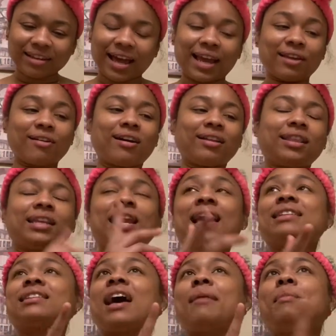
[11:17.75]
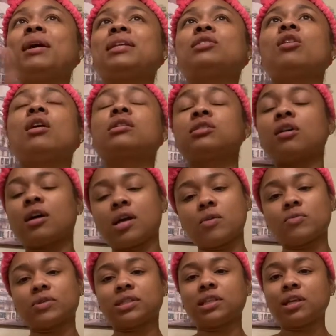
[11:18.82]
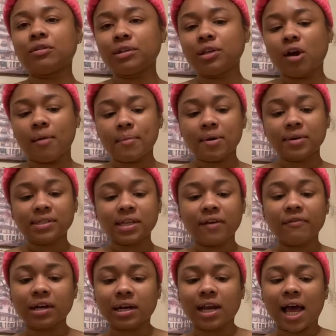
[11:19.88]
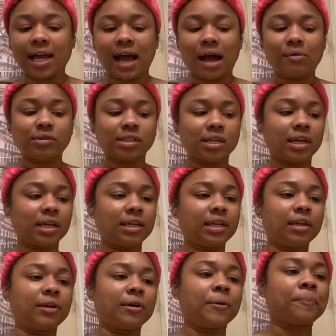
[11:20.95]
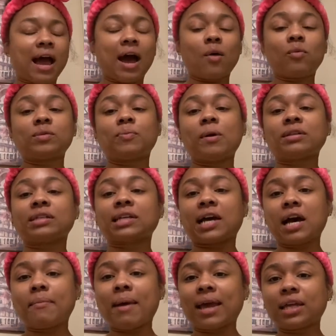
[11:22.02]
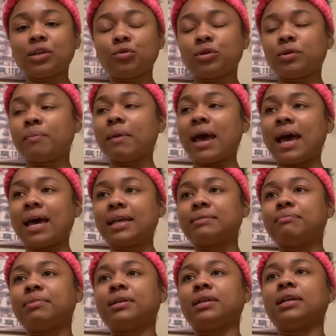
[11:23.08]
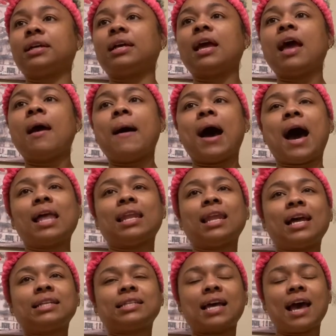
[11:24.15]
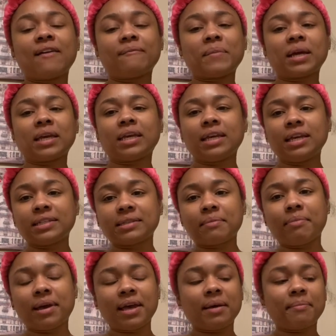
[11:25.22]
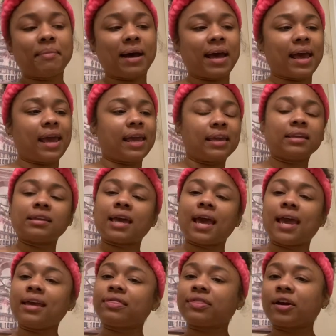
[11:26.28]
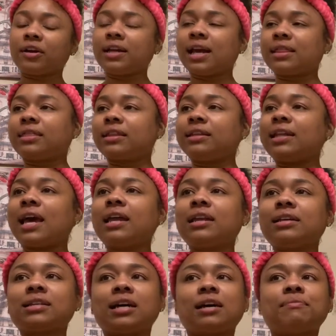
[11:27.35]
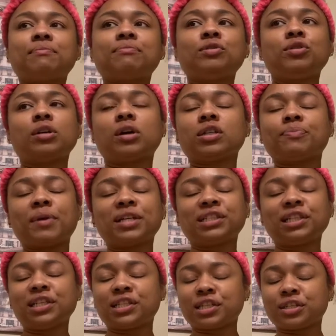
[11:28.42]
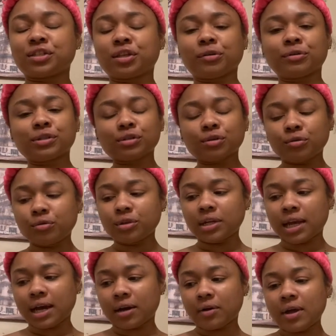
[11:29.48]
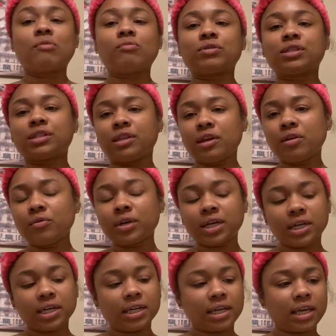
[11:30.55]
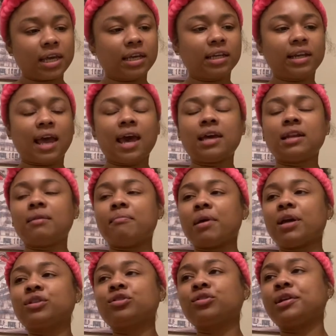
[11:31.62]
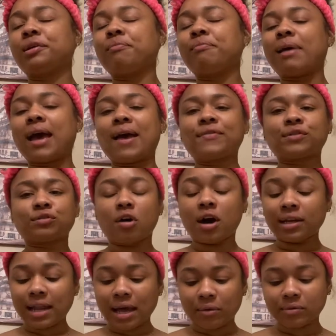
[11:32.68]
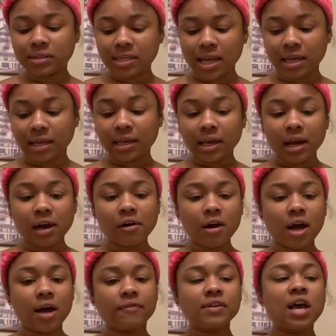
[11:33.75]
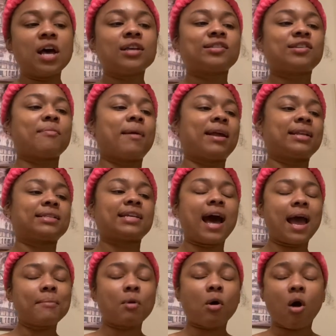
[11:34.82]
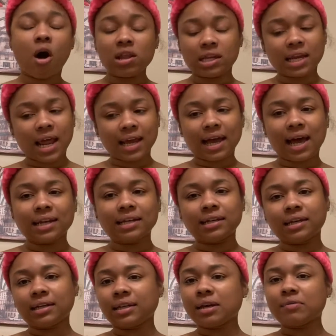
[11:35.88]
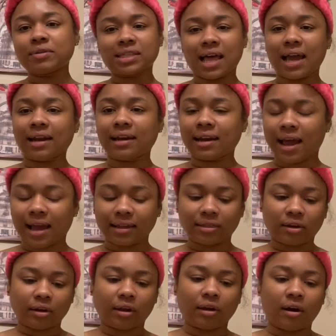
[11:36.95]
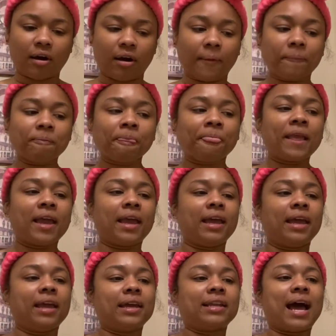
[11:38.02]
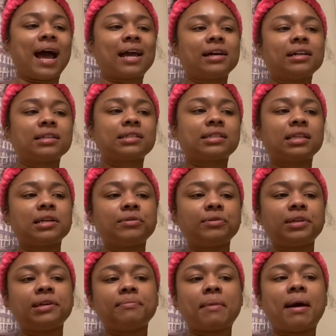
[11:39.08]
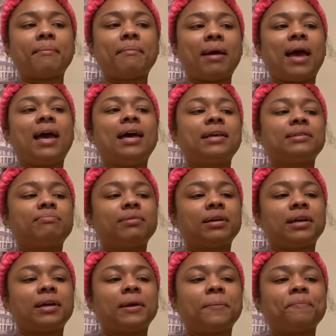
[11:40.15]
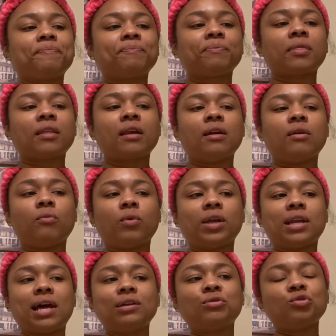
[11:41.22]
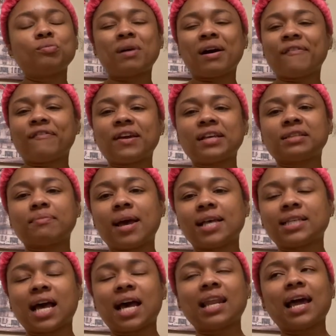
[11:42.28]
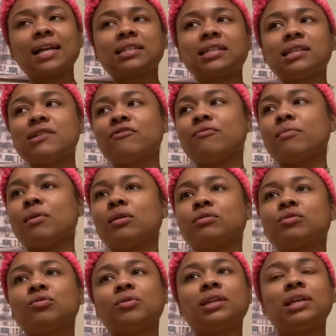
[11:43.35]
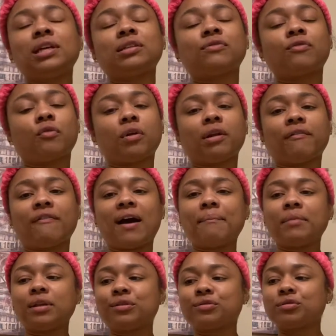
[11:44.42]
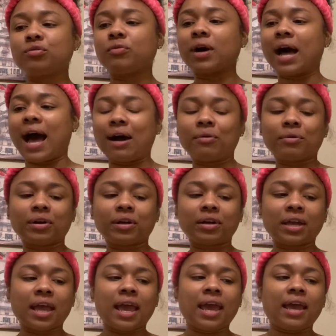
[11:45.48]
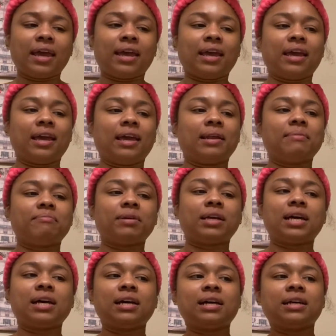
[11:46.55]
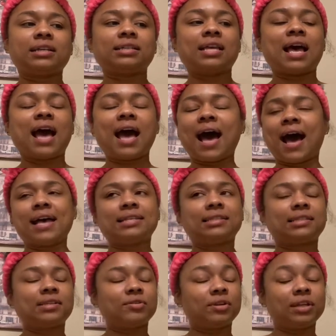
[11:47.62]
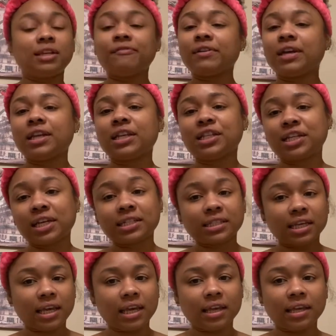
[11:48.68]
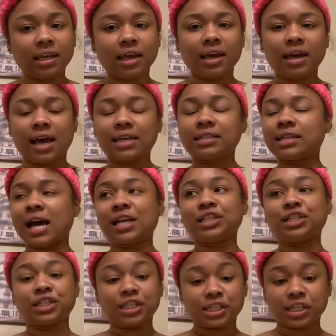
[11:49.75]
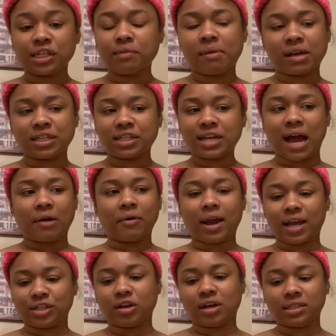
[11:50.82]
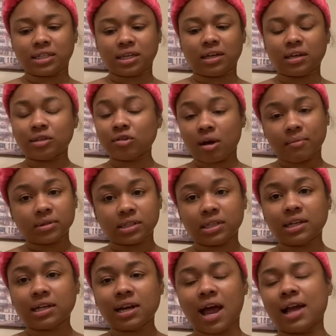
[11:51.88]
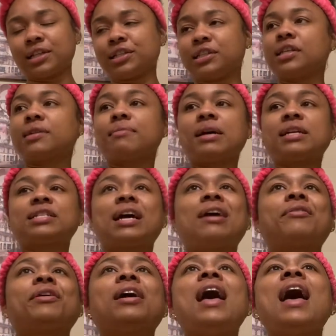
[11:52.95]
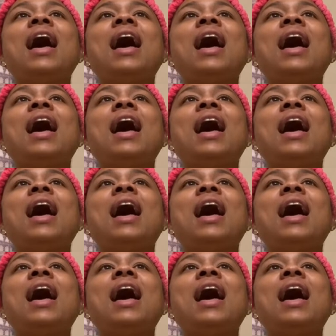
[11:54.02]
Like, y'all, the last time I talked to y'all, it was literally almost 7 o'clock. I was cooking dinner. I was supposed to come back and do the mask, but I like to have my kids in bed by 8, 8.30 at the latest, um, you know, especially since they're in school now. I was still cooking and I had to make sure their baths and all that was taken care of. So by the time all of that got done, it was like 9.30, y'all. And I could have still did my mask, but when I do my face mask, I like to leave them on to at least 45 minutes to an hour. And because I still didn't even get a chance to eat yet. I, I just took my shower, as y'all seen. It's almost 10 o'clock. Just took my shower.